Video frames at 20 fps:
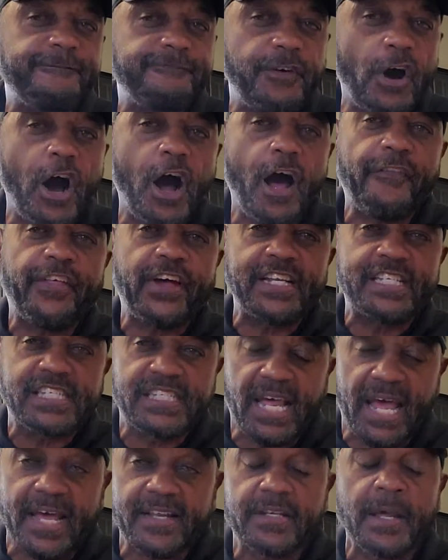Father
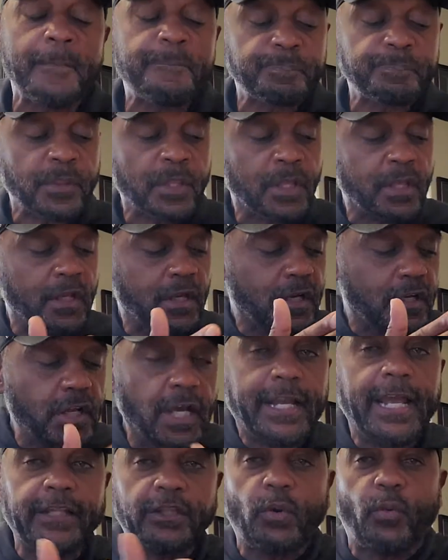says.
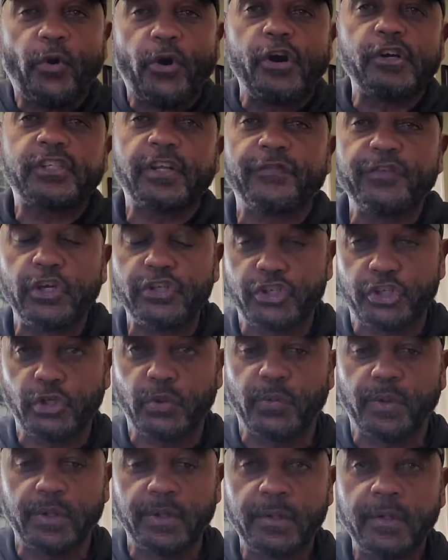Look at the words of
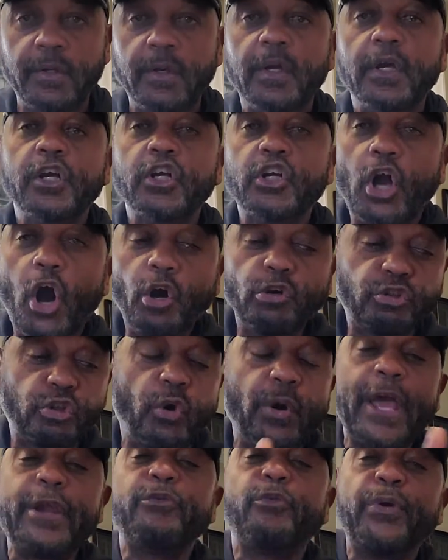Yeshua. Go
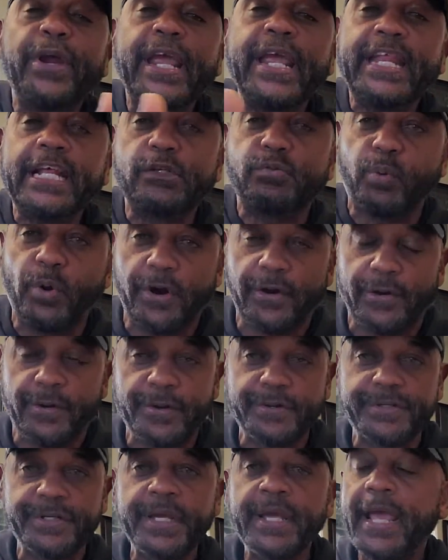through and read his
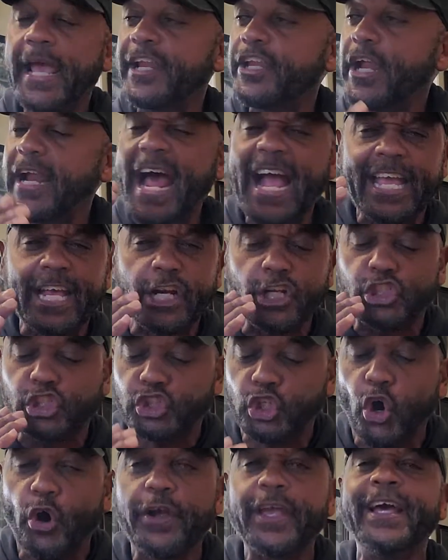words. And then I can
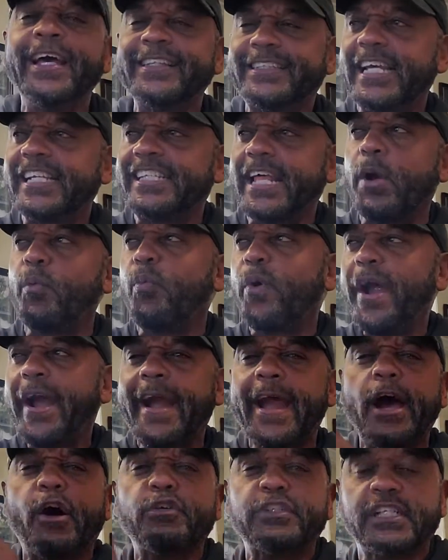assure you, they say,
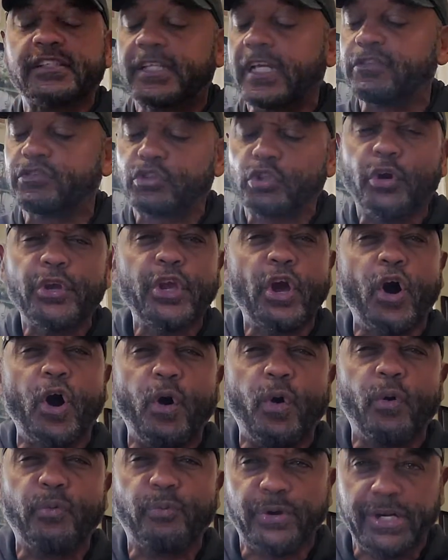where else is this? Do your
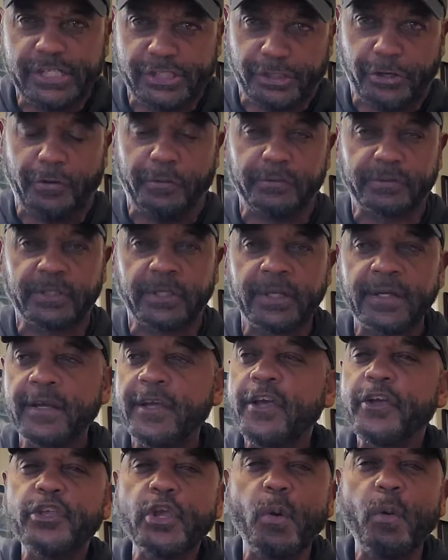own research.
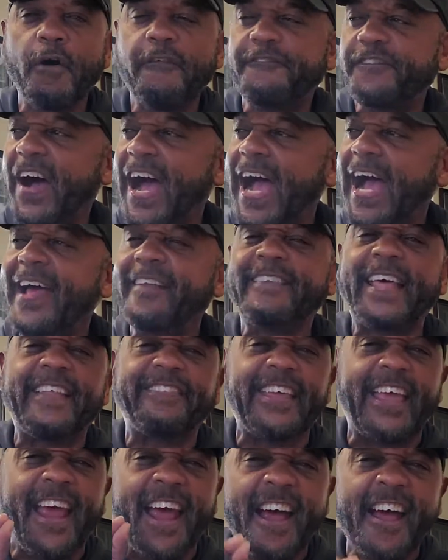You will find that
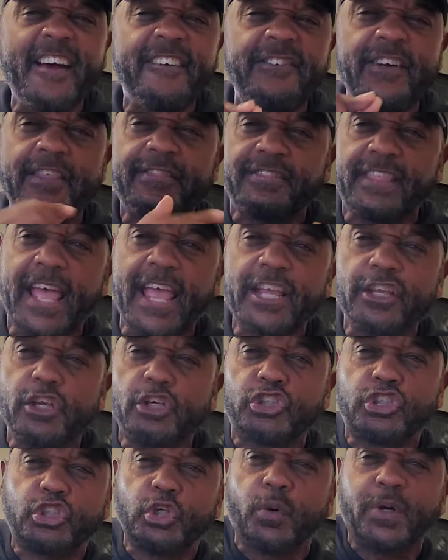everything
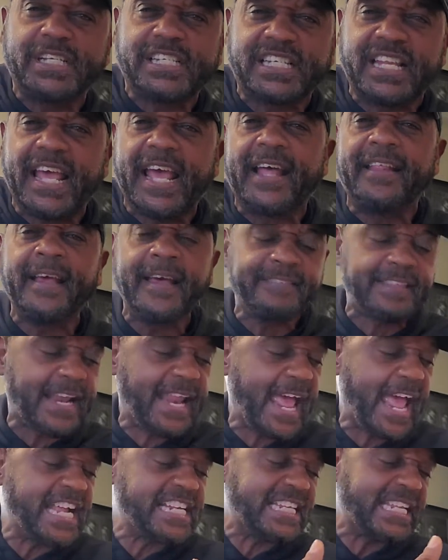Yeshua said that
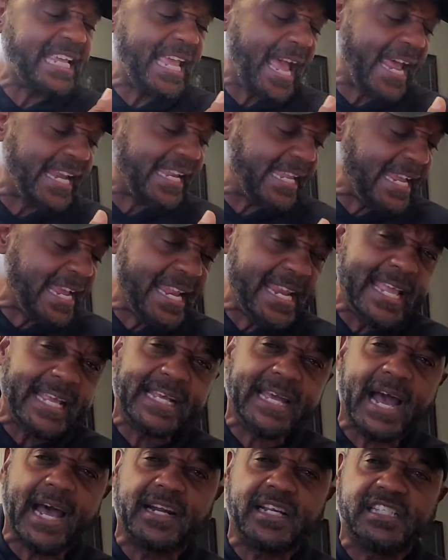has had any
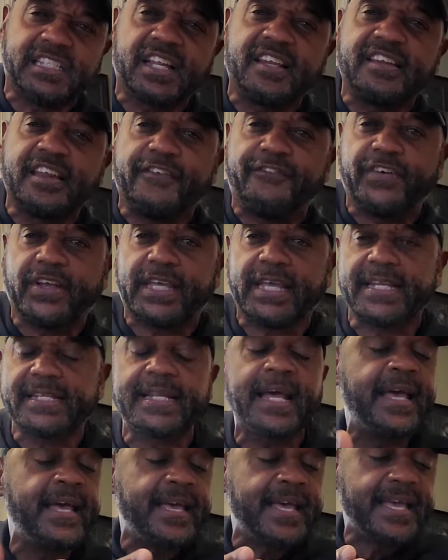kind of significance,
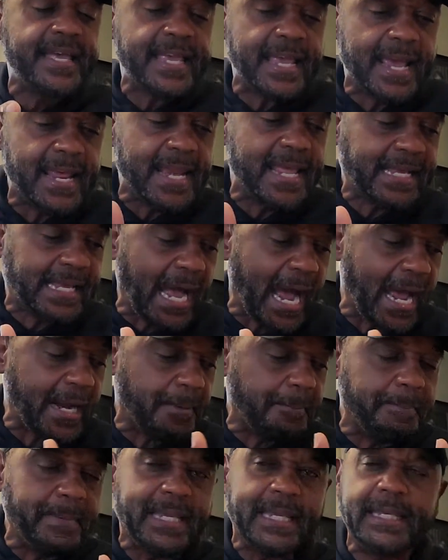any kind
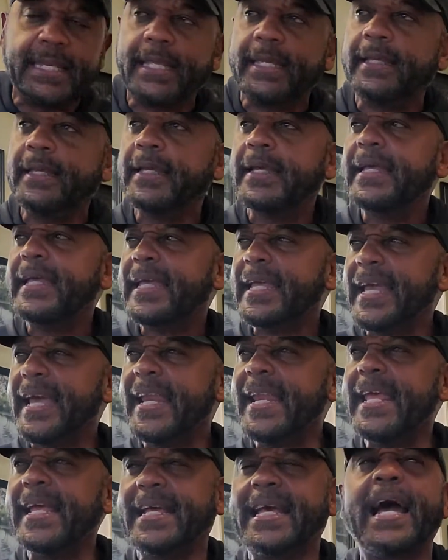of meaning,
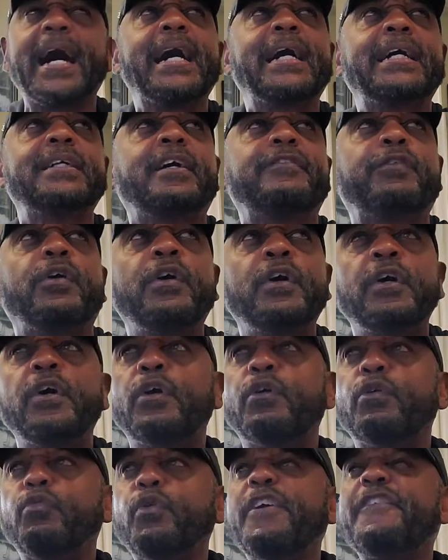any kind of
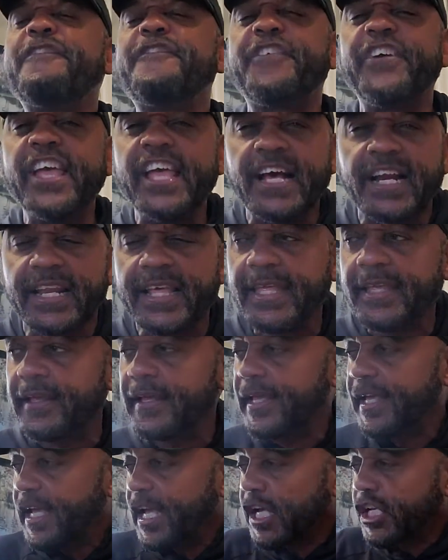revealing
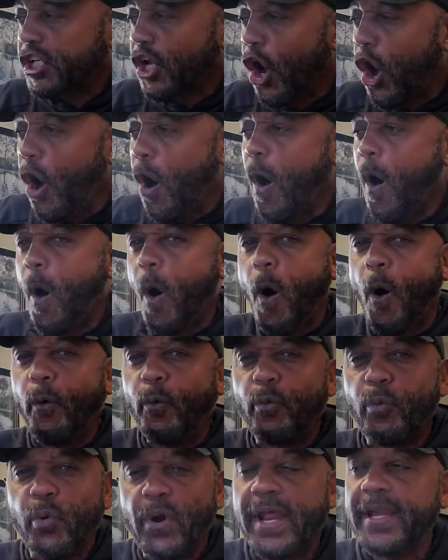is all
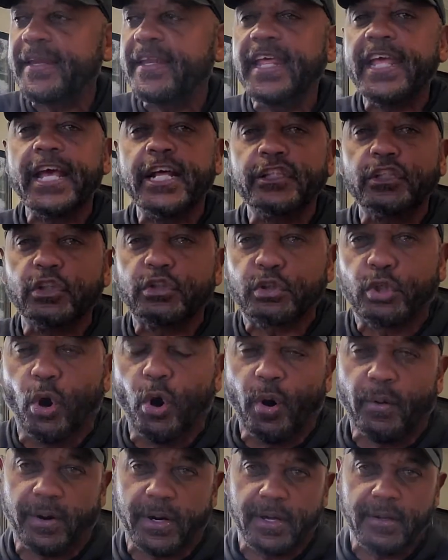written in the
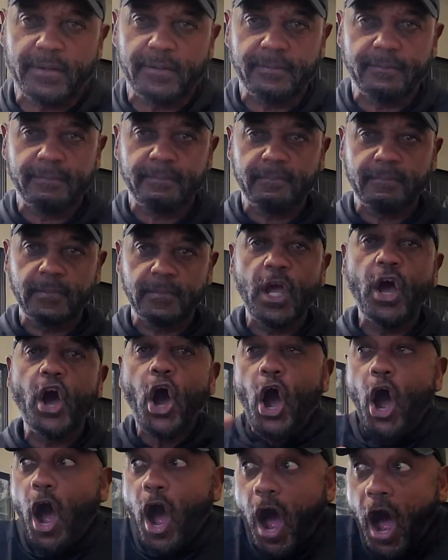Torah.
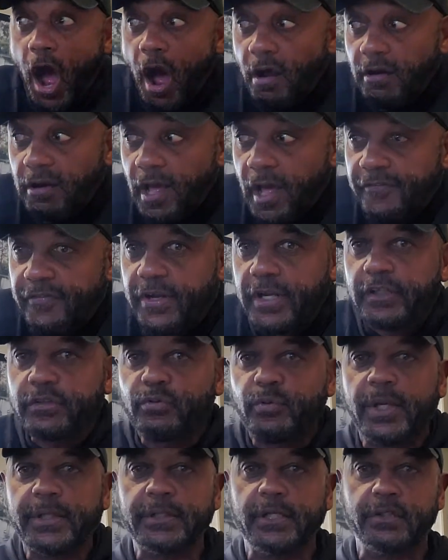All of it is
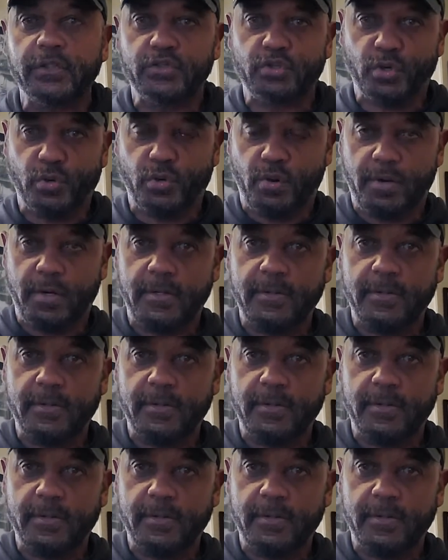written in the Torah.